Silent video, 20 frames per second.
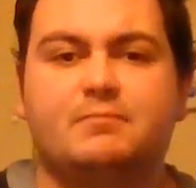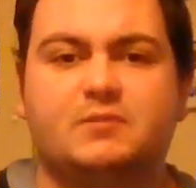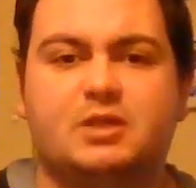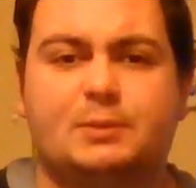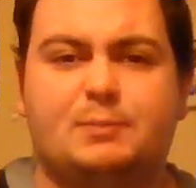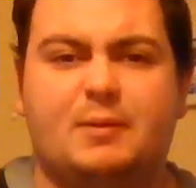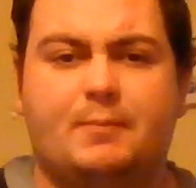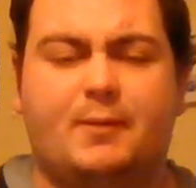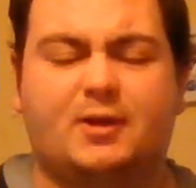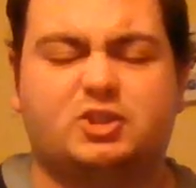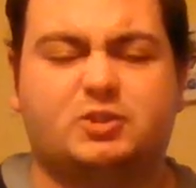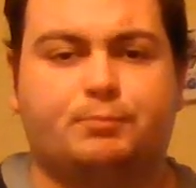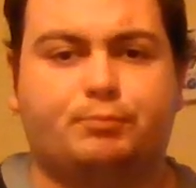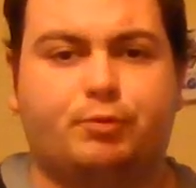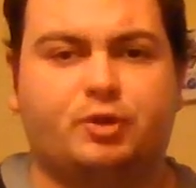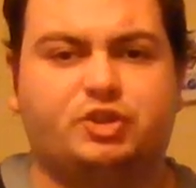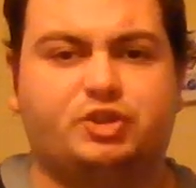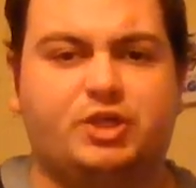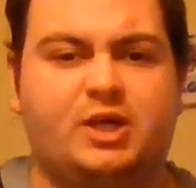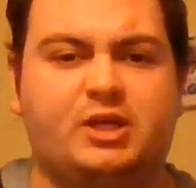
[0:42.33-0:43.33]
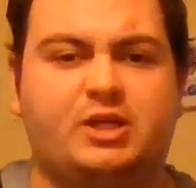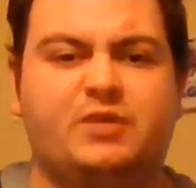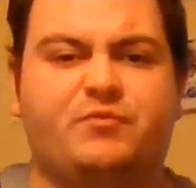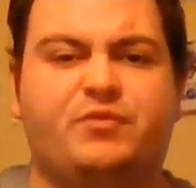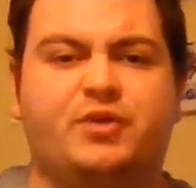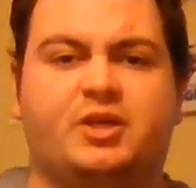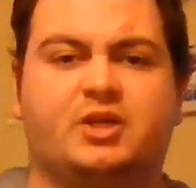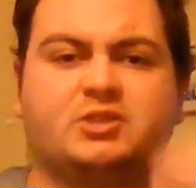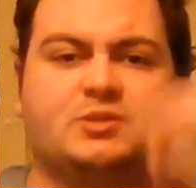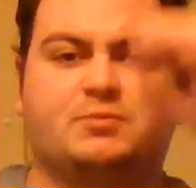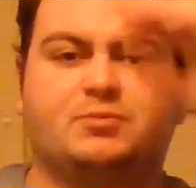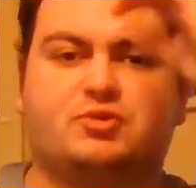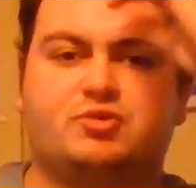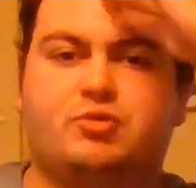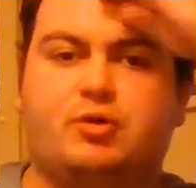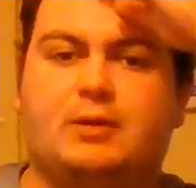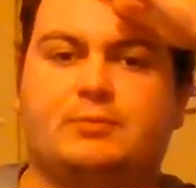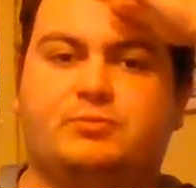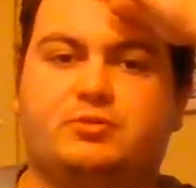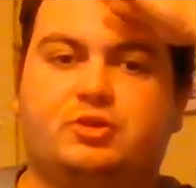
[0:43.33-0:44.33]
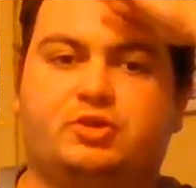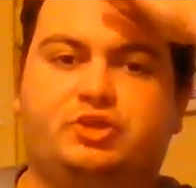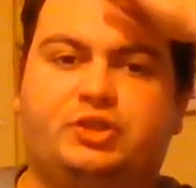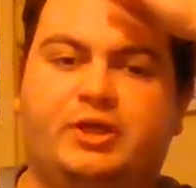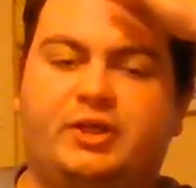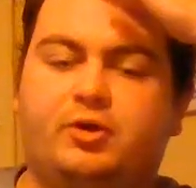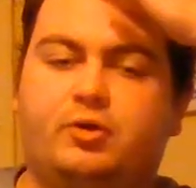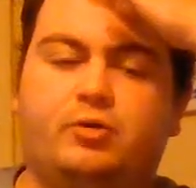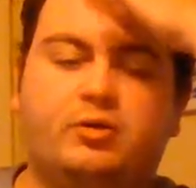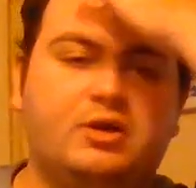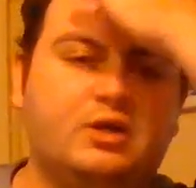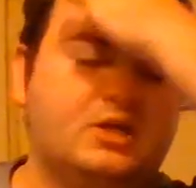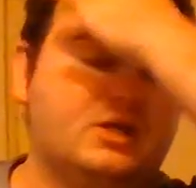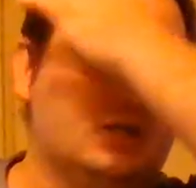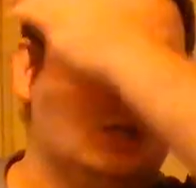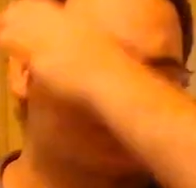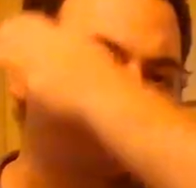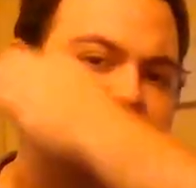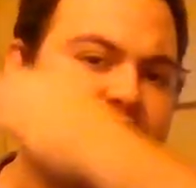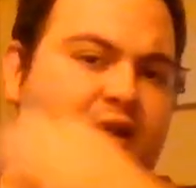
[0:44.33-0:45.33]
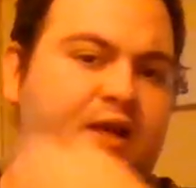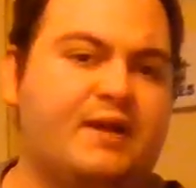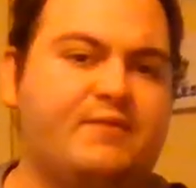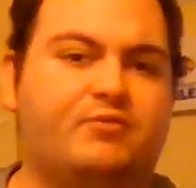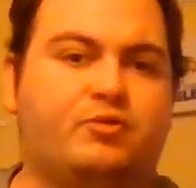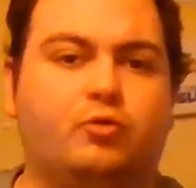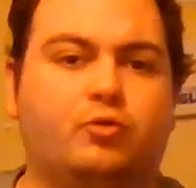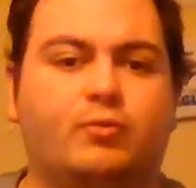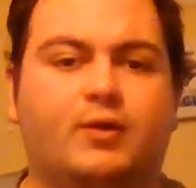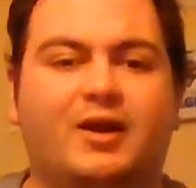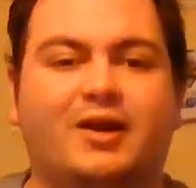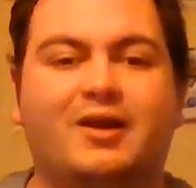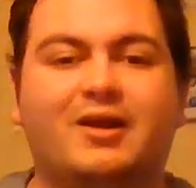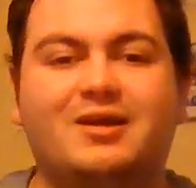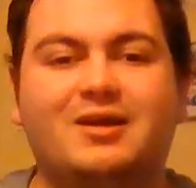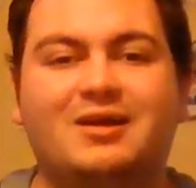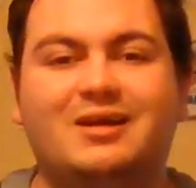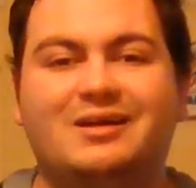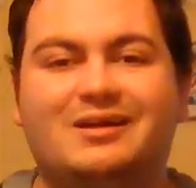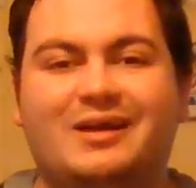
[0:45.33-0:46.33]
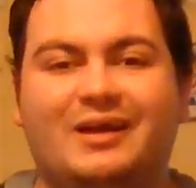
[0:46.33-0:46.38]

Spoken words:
it'd be much appreciated if you can subscribe to the channel if you haven't already.